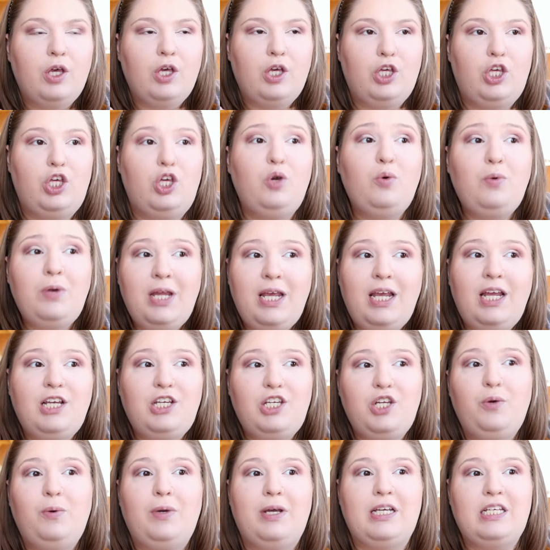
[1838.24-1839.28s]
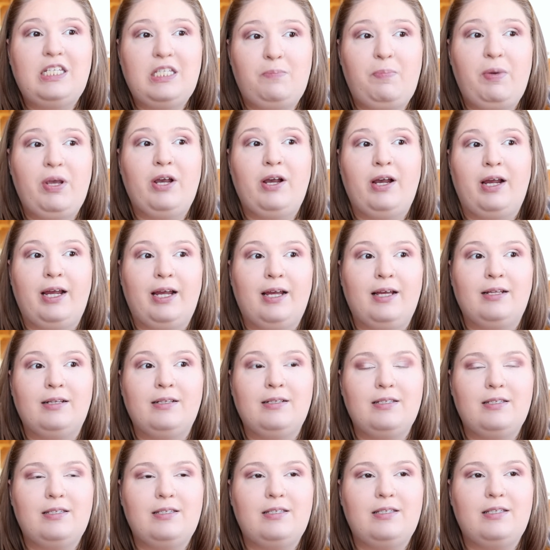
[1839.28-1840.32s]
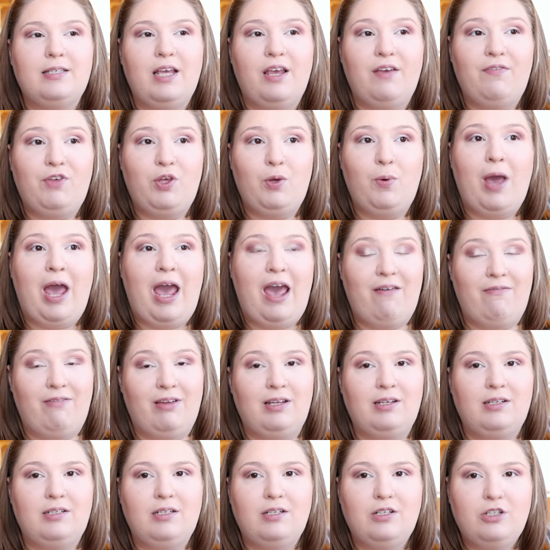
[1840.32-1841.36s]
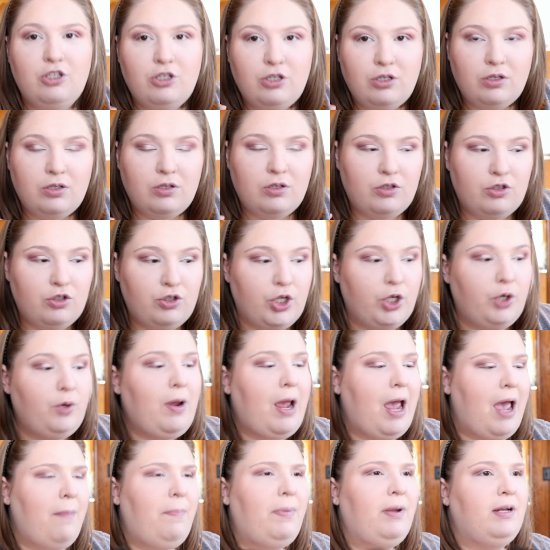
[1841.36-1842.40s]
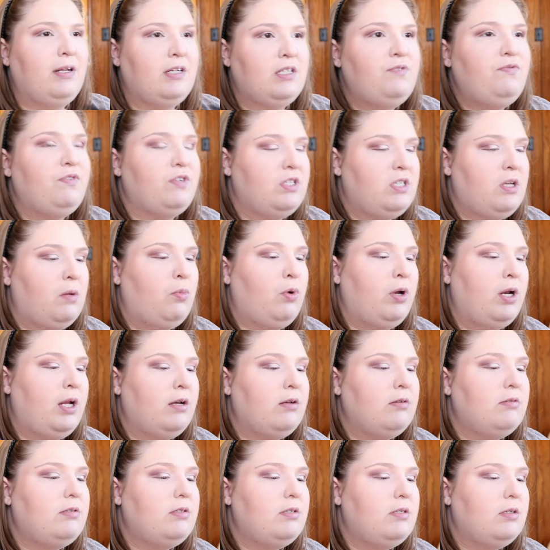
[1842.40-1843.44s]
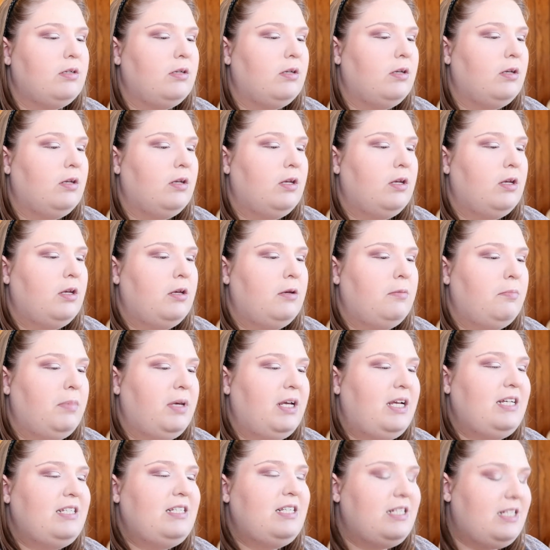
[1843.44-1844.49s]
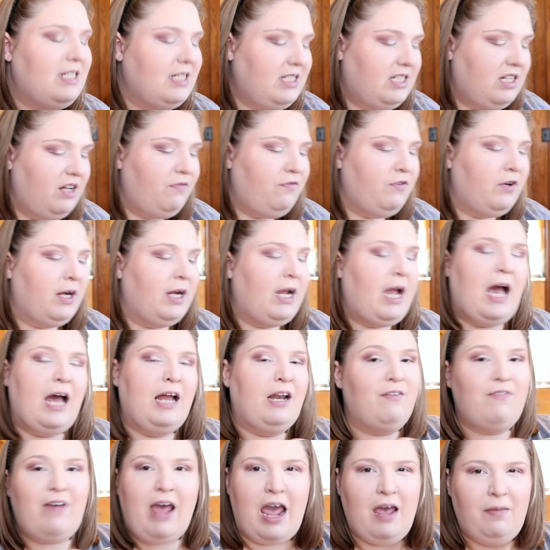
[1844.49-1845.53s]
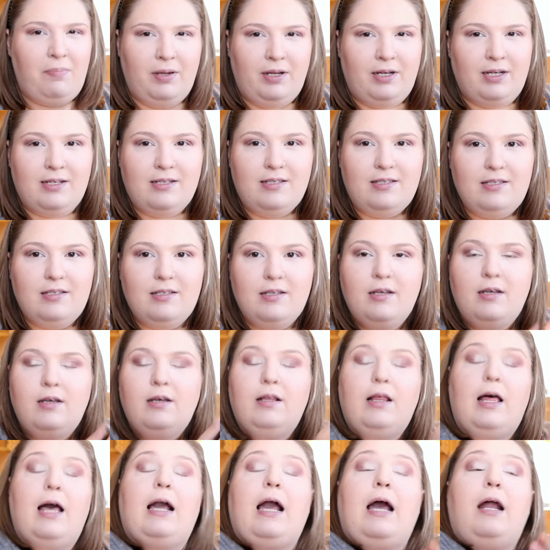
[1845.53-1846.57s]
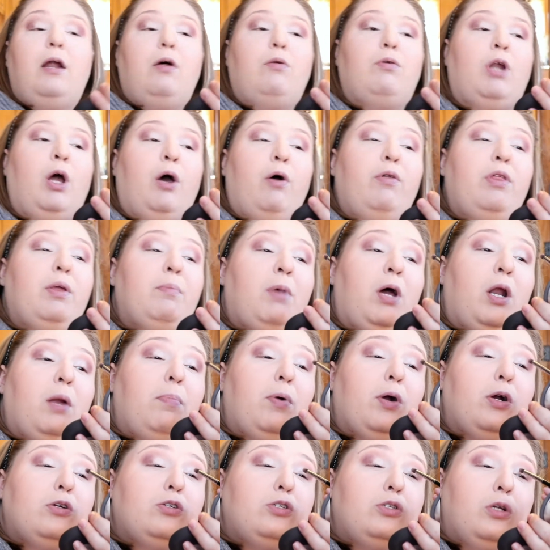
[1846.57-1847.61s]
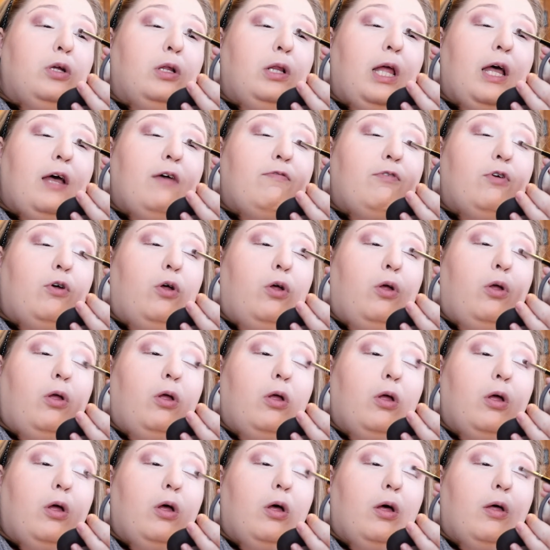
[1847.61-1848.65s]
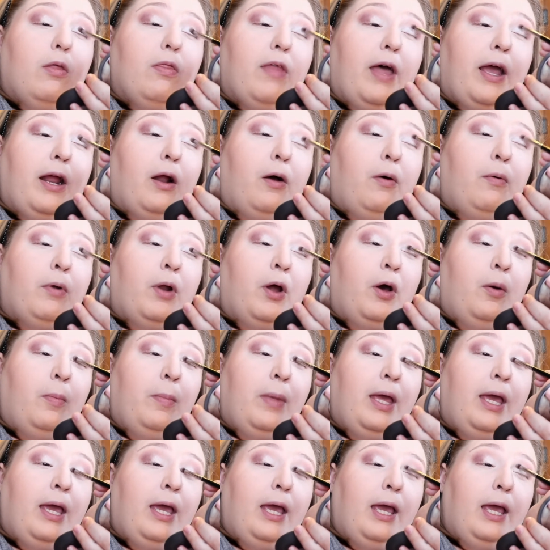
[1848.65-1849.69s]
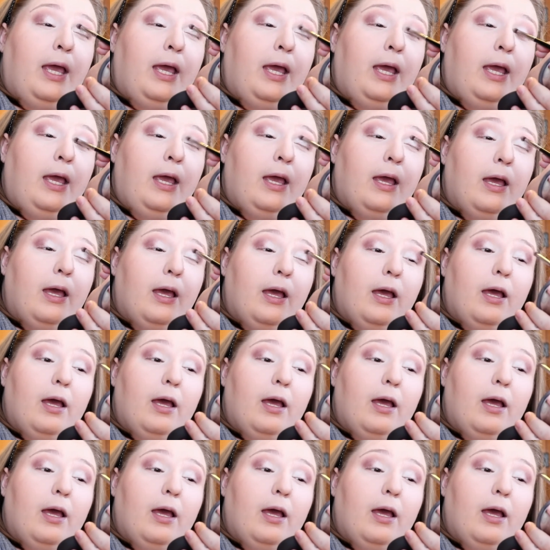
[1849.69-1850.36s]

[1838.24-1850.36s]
You need to experience, if you haven't, true happiness for someone else. Because it's a different kind of happiness. Like, I don't know them on a personal level. They don't know me.